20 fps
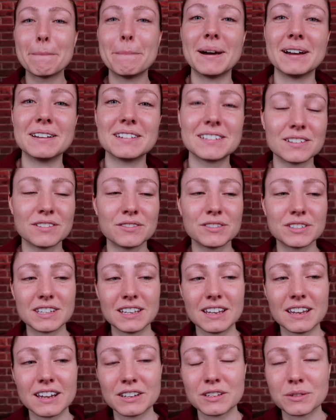But
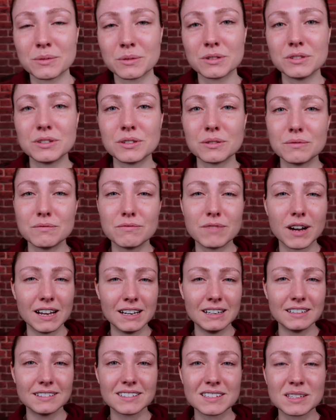obviously I don't condone
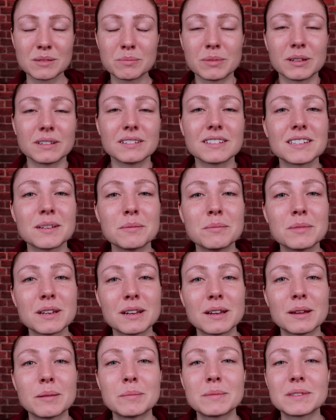violence, but
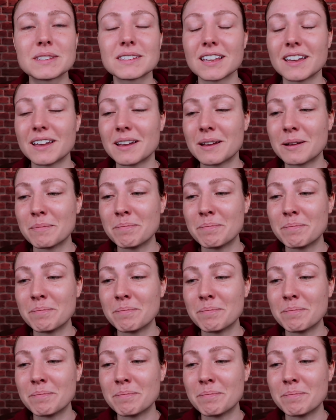sometimes I